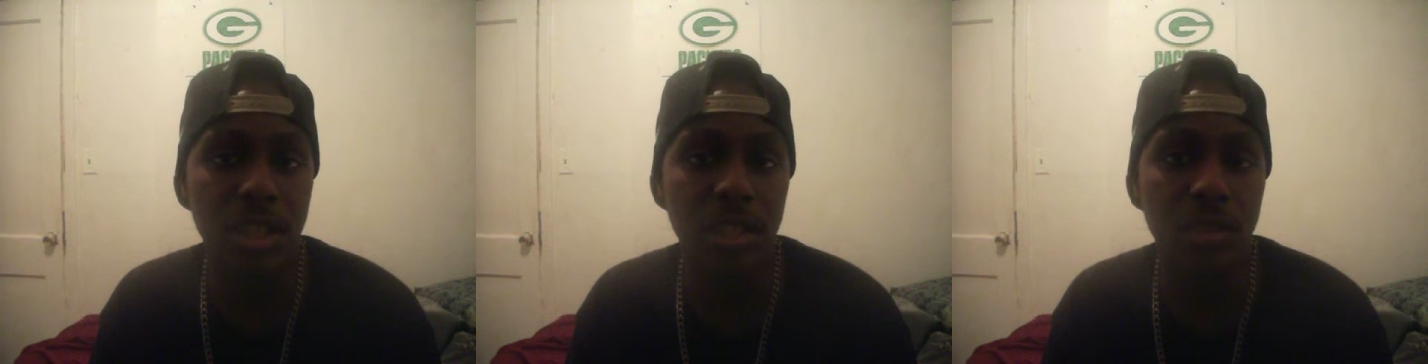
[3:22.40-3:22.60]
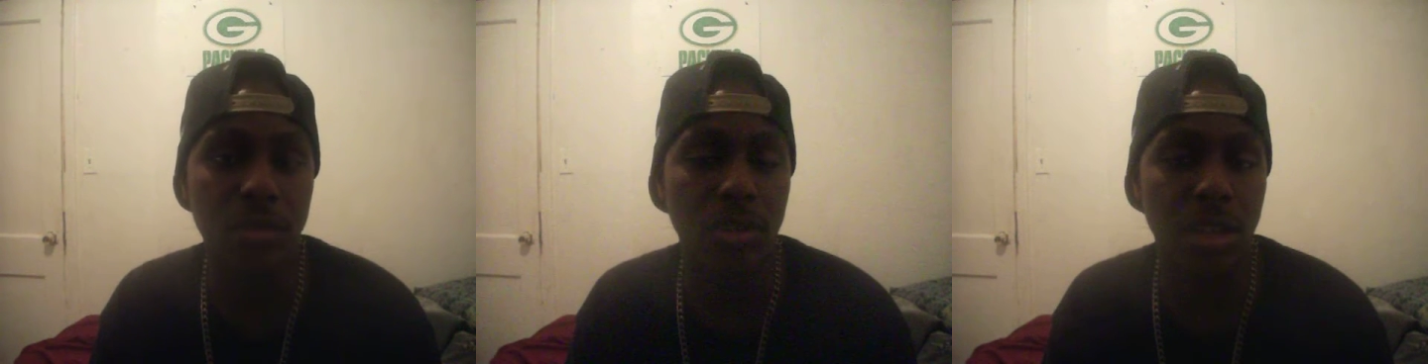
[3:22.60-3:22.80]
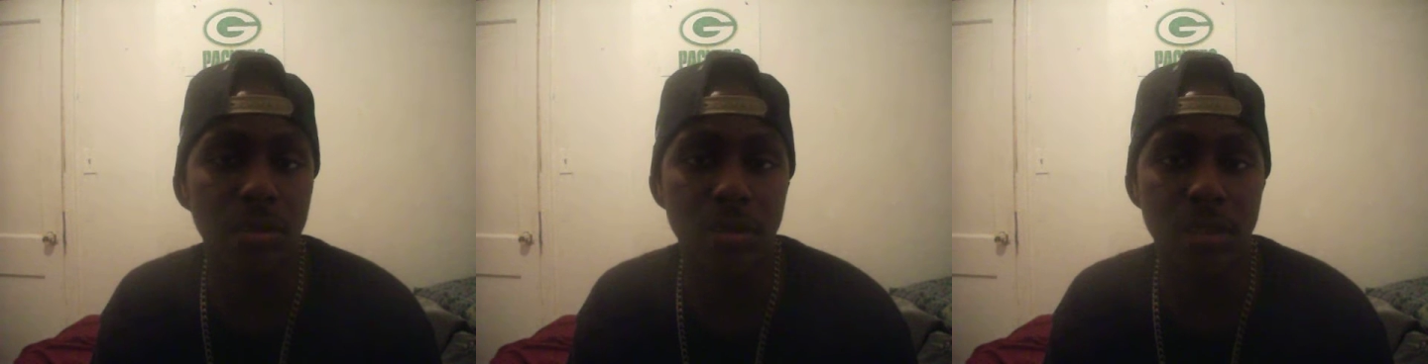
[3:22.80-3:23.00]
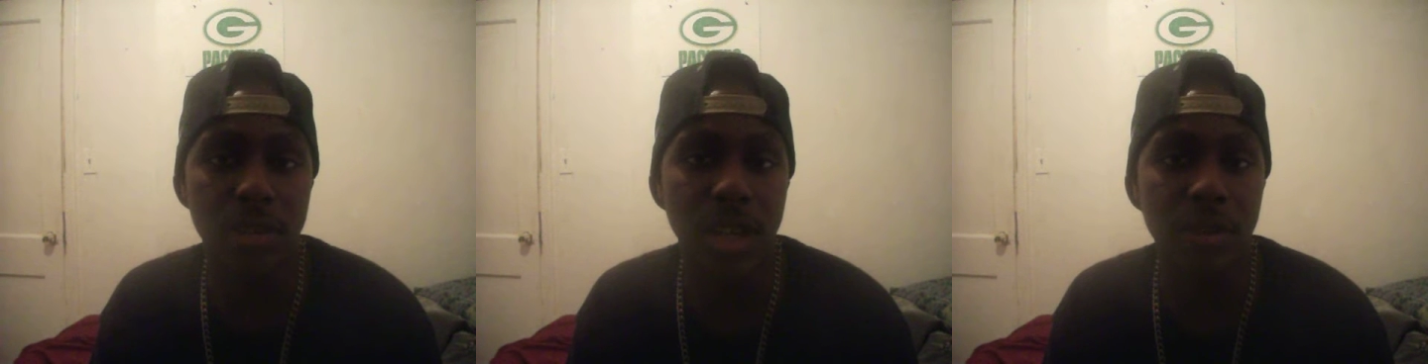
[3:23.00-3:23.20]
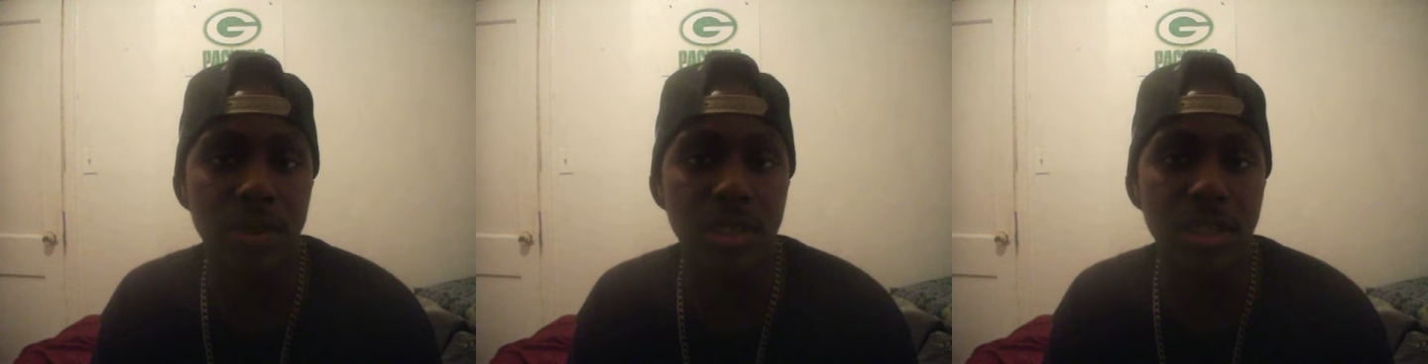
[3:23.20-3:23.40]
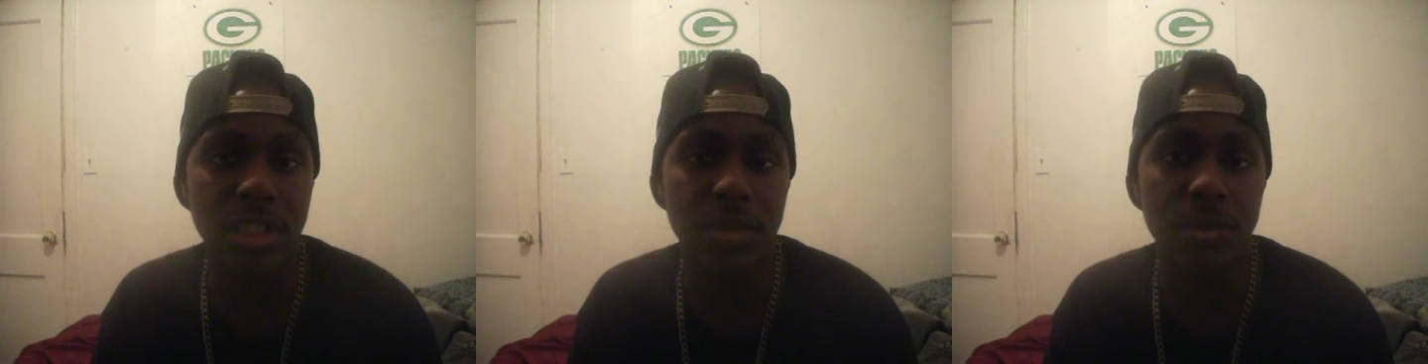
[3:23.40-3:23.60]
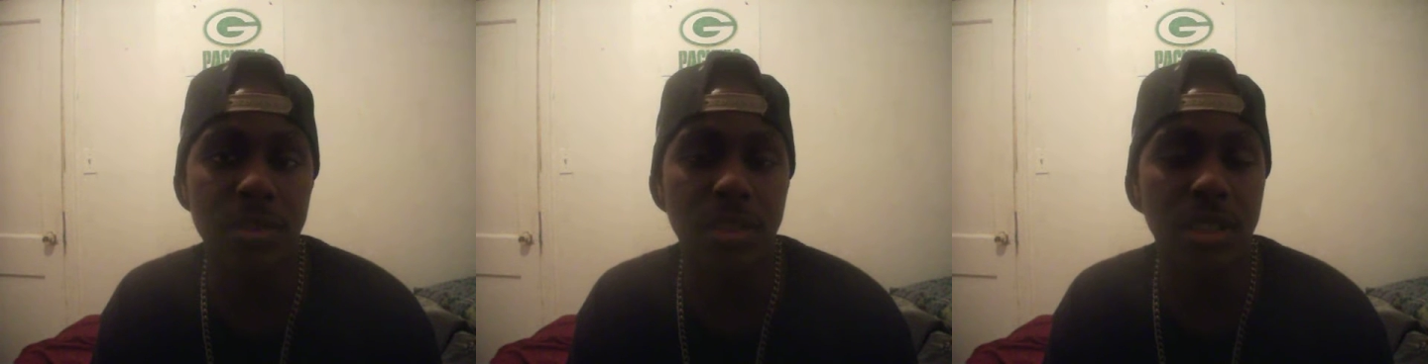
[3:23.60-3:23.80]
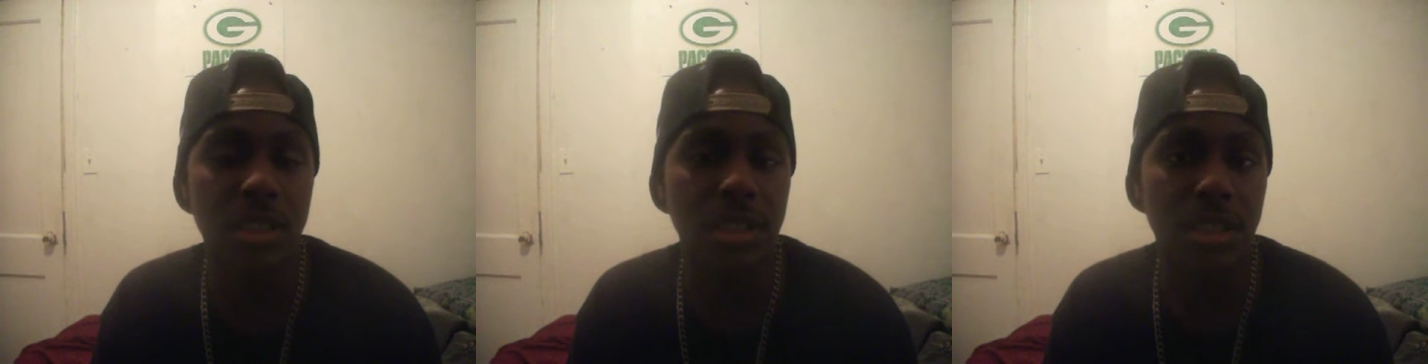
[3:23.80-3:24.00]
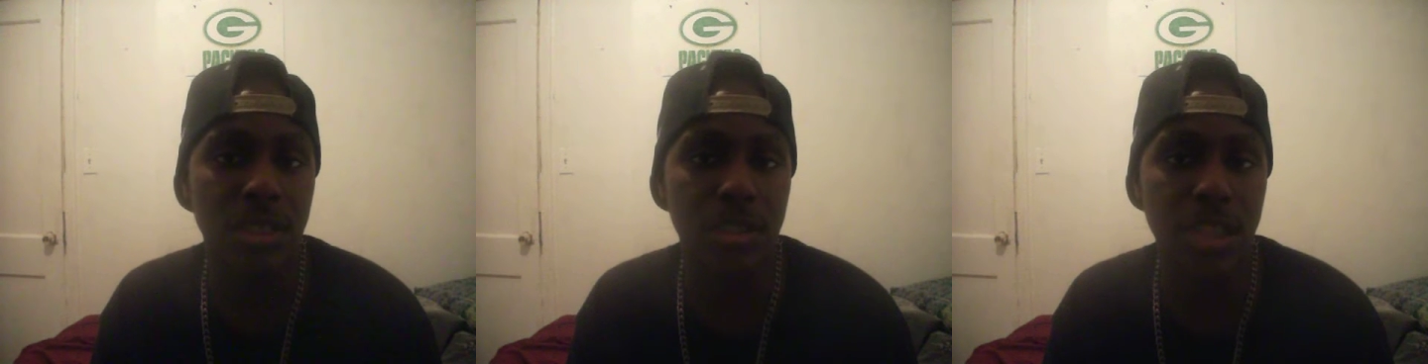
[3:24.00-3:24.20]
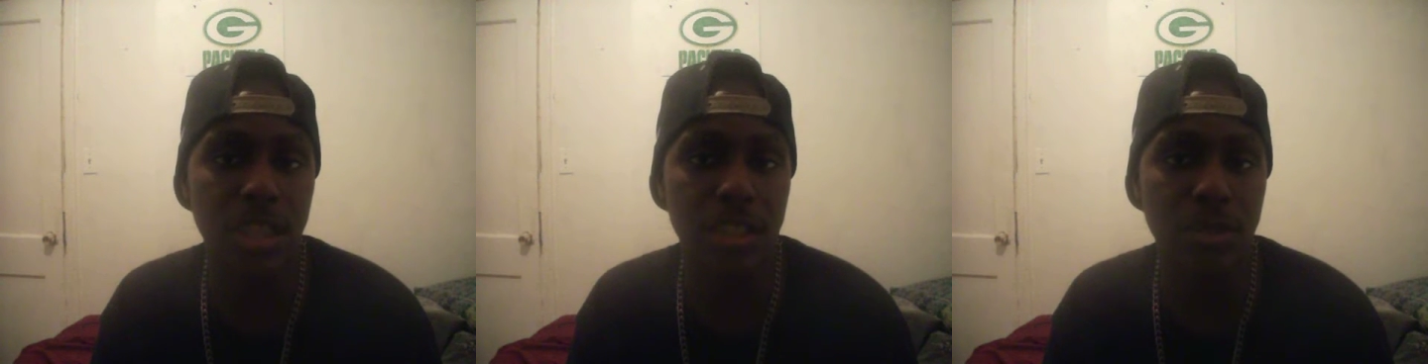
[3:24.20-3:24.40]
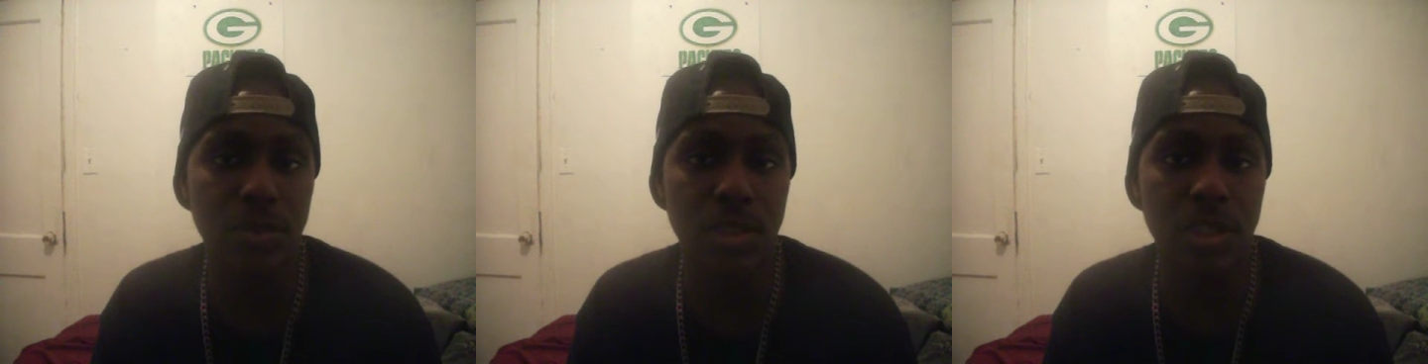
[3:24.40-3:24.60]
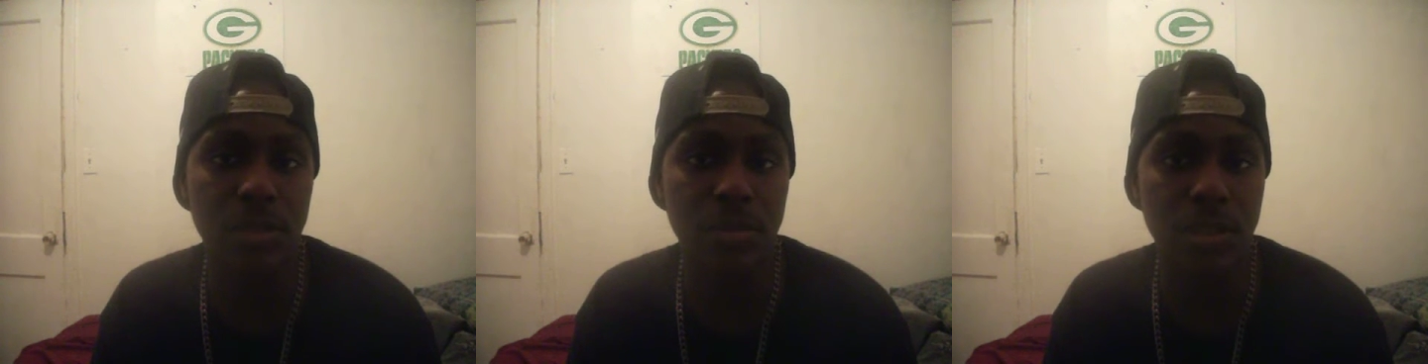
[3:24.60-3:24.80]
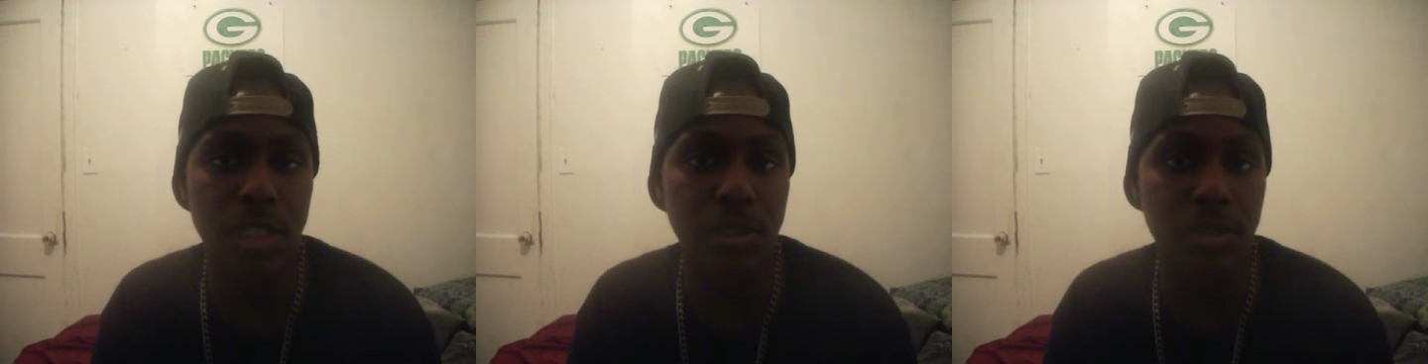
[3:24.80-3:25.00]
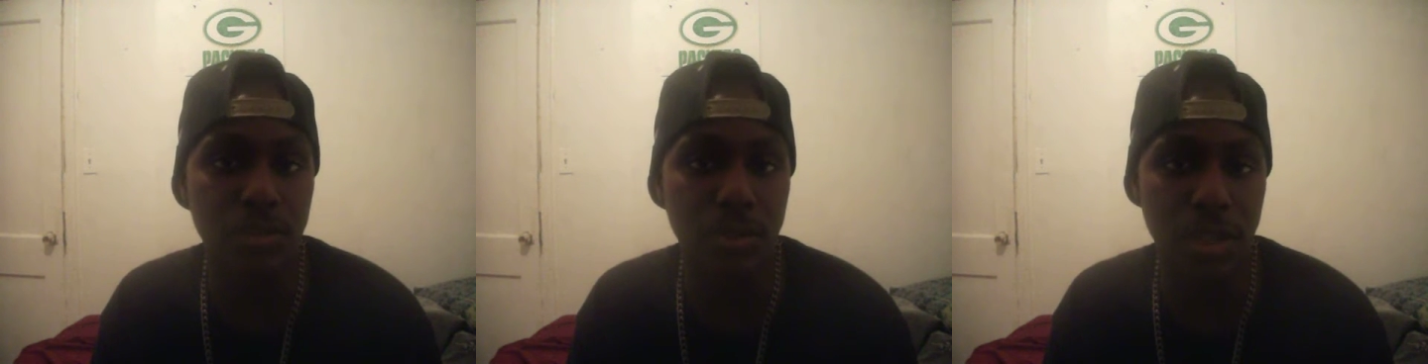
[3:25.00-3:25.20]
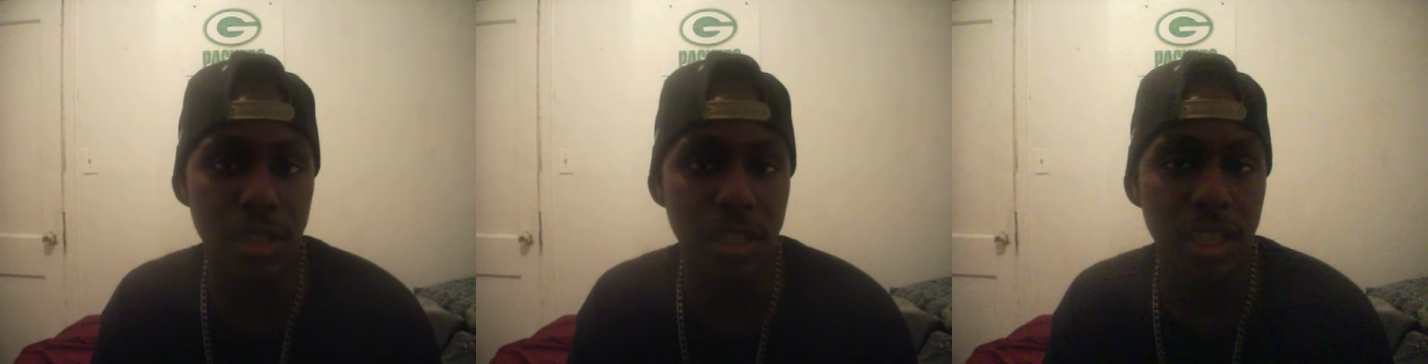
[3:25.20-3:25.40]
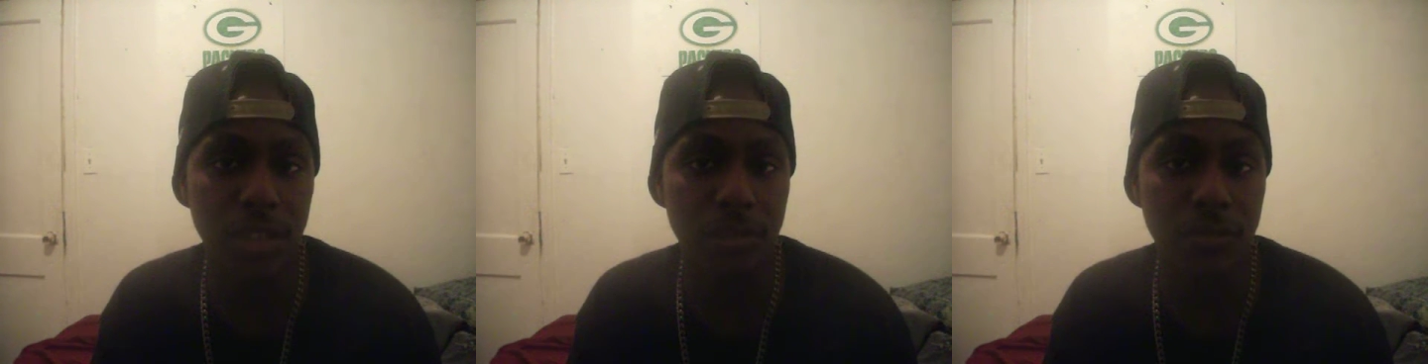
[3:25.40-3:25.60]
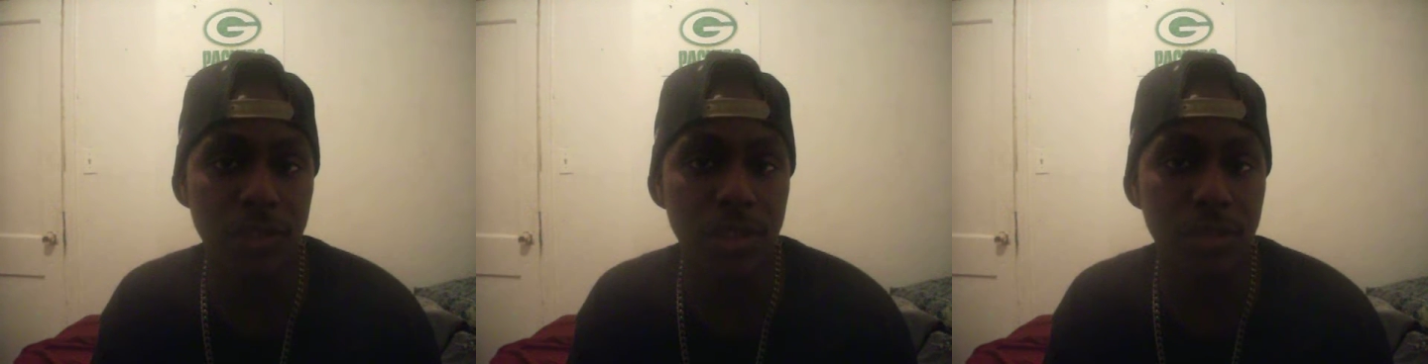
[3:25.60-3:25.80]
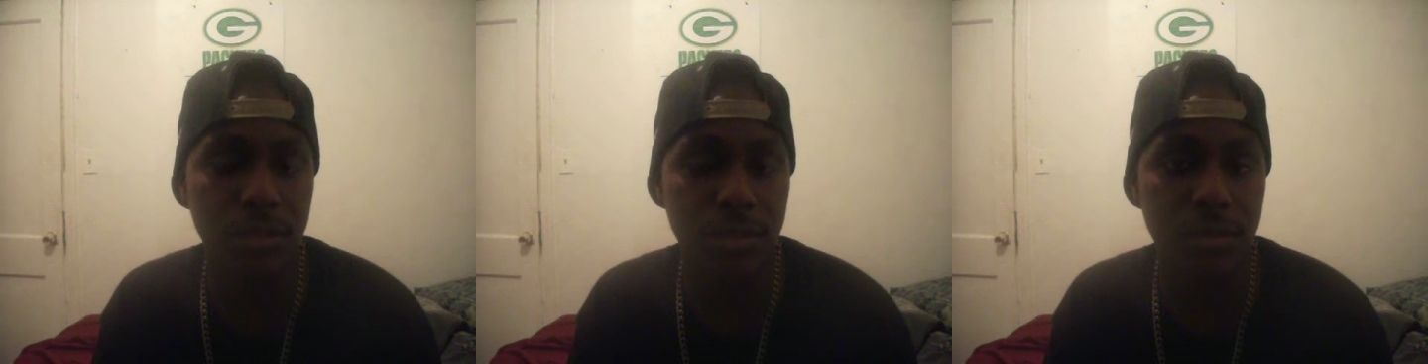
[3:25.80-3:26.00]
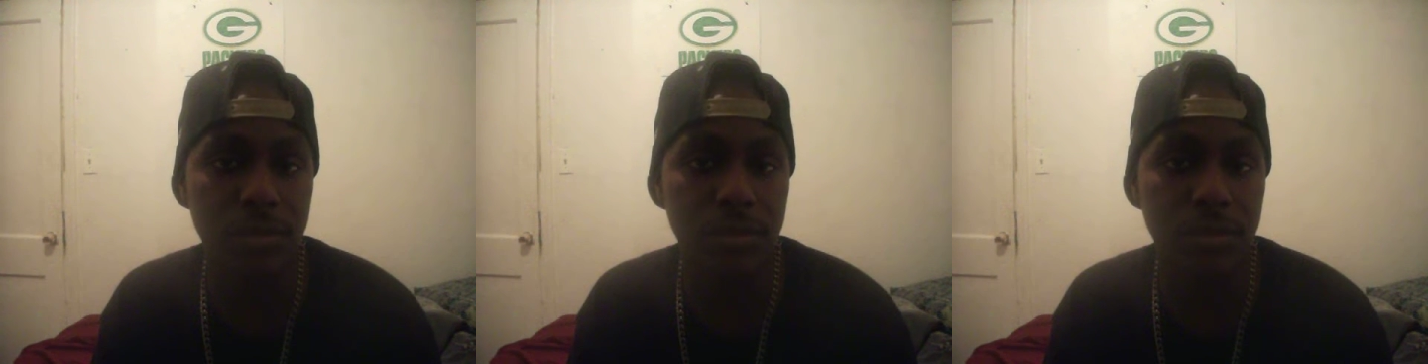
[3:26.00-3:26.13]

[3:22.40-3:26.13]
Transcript: your number one wide receiver, that takes away your deep threat downfield.